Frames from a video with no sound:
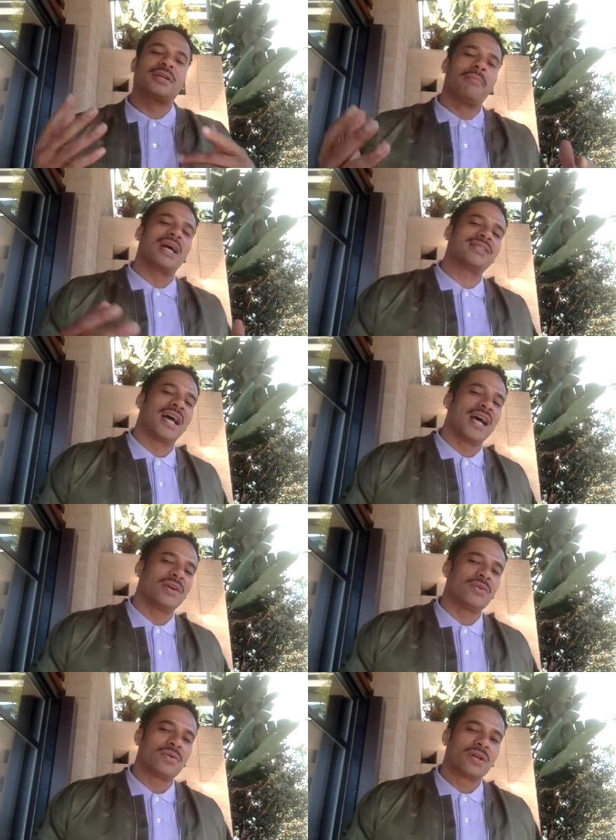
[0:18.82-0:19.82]
to my
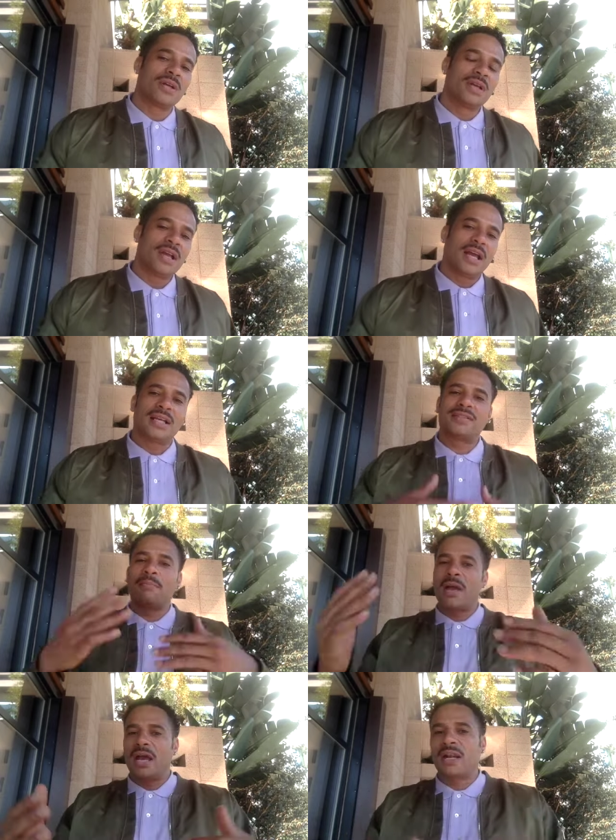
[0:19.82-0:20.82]
title as a
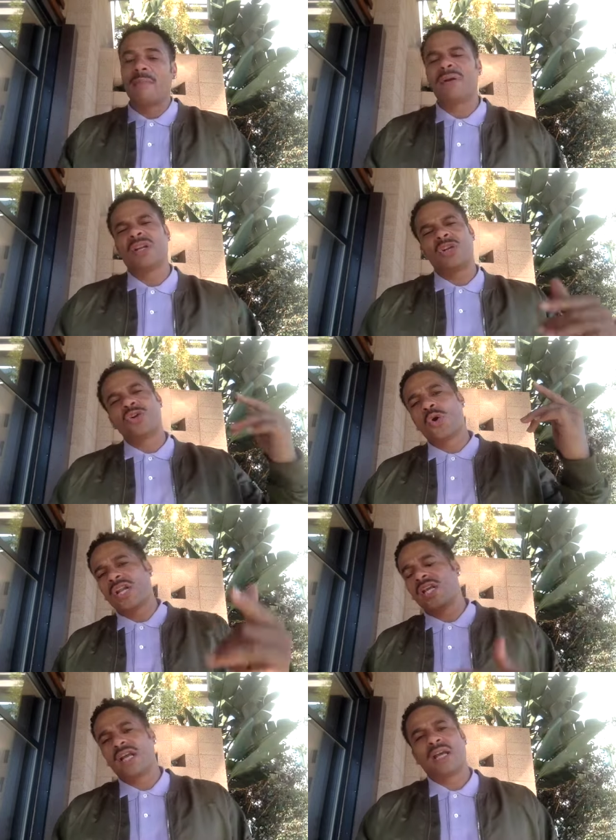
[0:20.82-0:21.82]
man. I've been
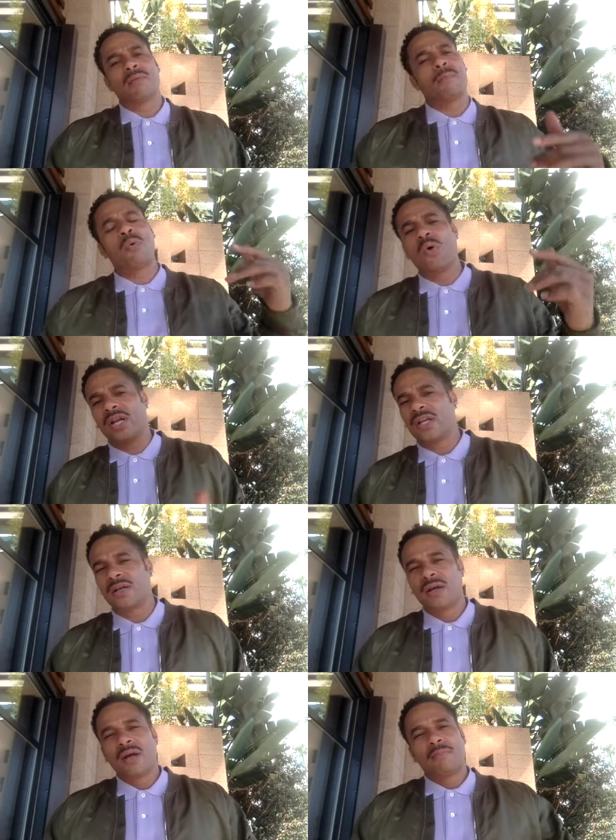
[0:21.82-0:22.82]
anointed and appointed
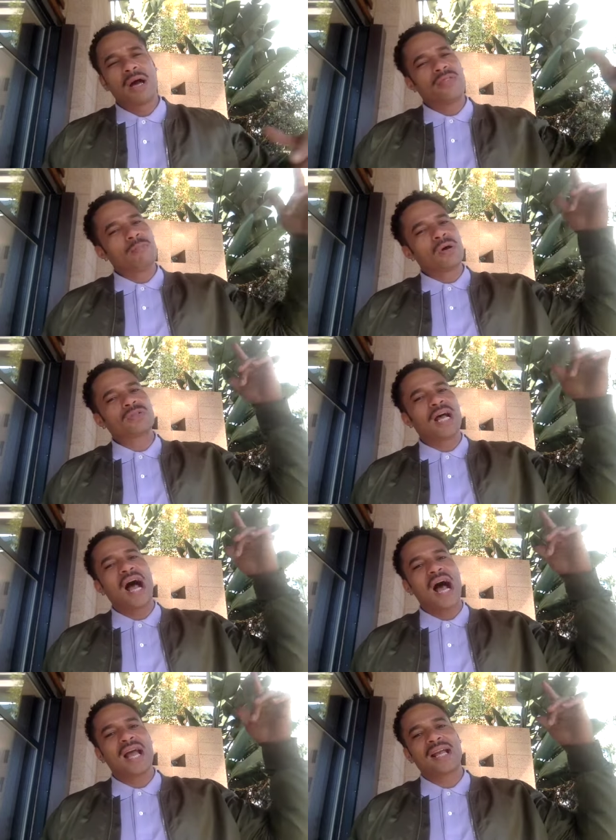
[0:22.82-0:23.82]
by the Most
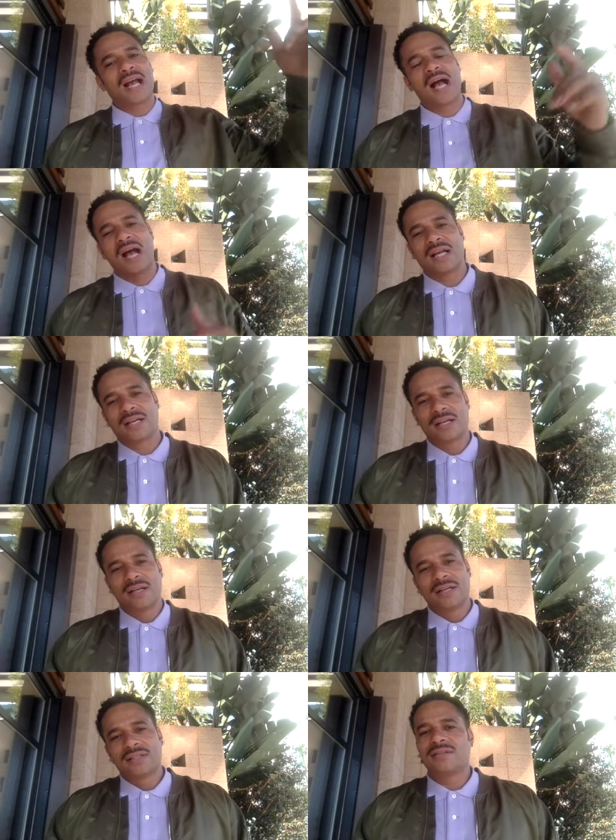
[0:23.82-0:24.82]
High God
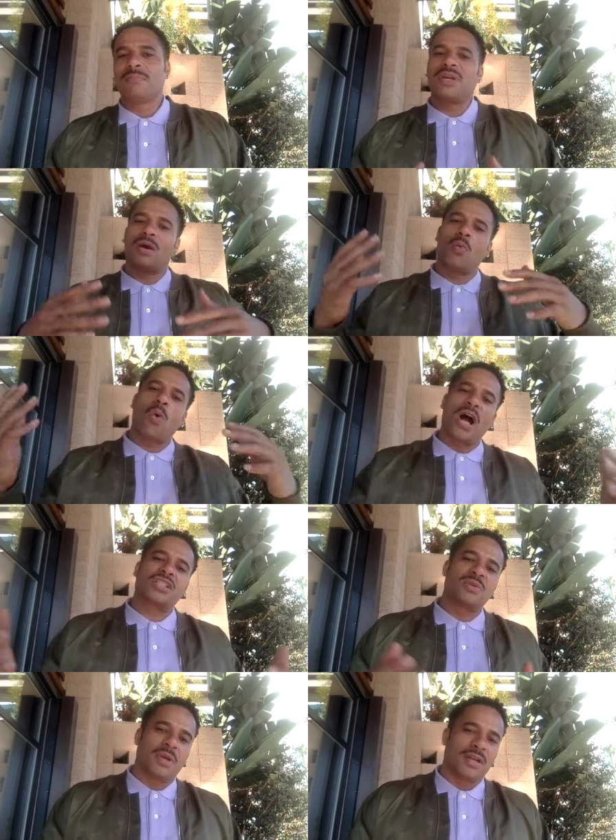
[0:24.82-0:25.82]
to be a
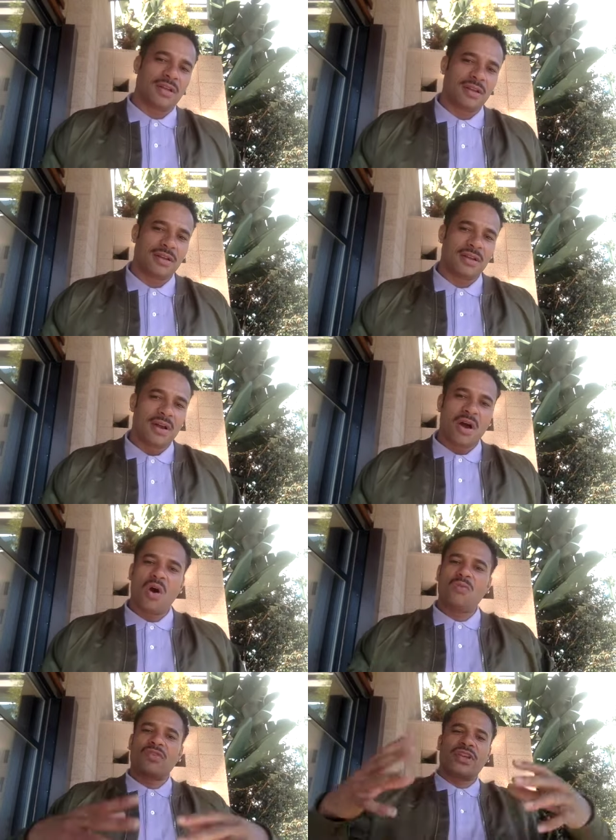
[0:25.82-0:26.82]
watchman
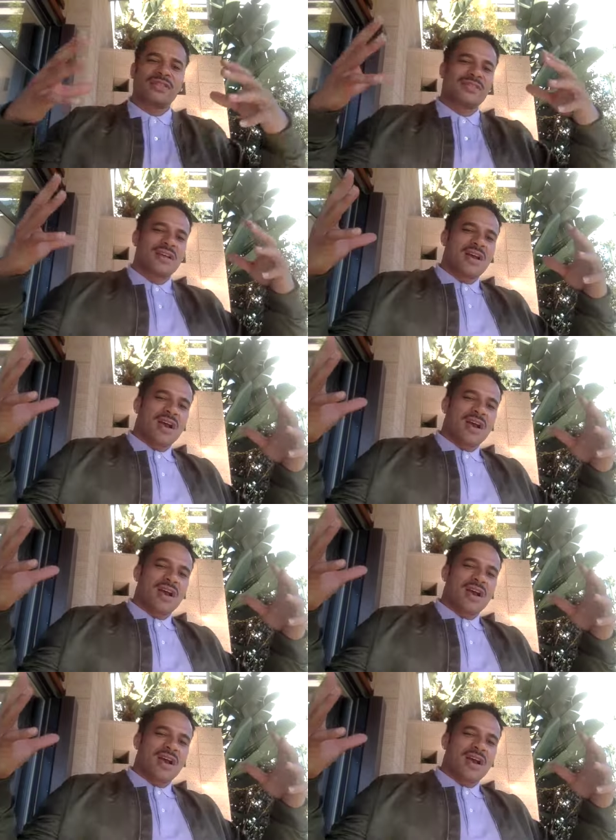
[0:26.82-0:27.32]
over this